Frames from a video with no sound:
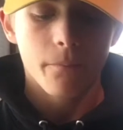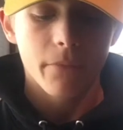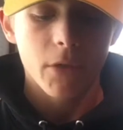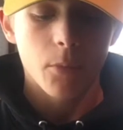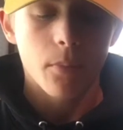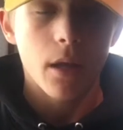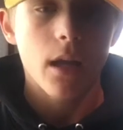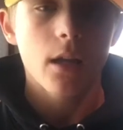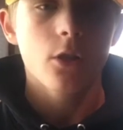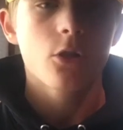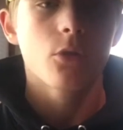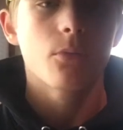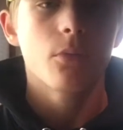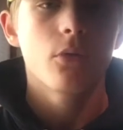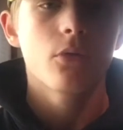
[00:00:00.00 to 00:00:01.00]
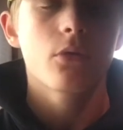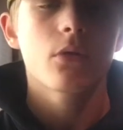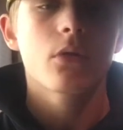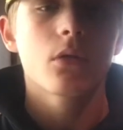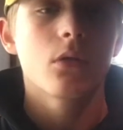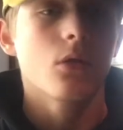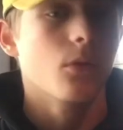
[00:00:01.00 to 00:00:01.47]
your pants, your
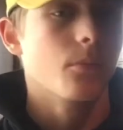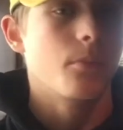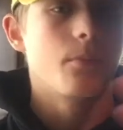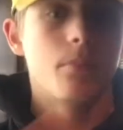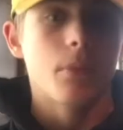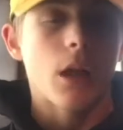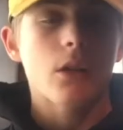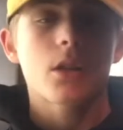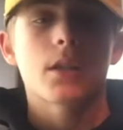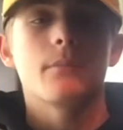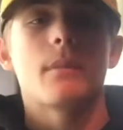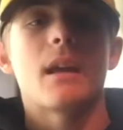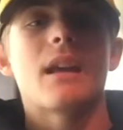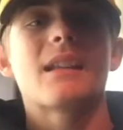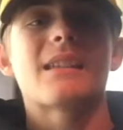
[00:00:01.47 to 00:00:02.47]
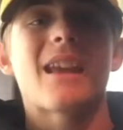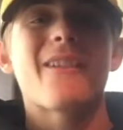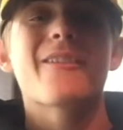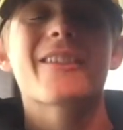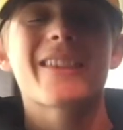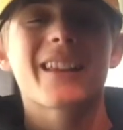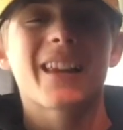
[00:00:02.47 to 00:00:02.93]
boots, your blousing bands,
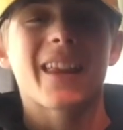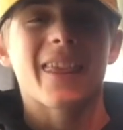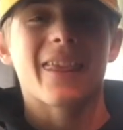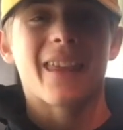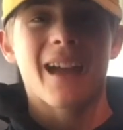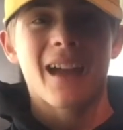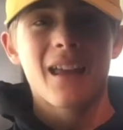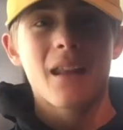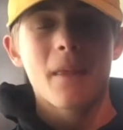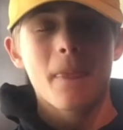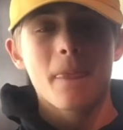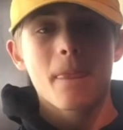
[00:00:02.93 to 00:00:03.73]
everything like that,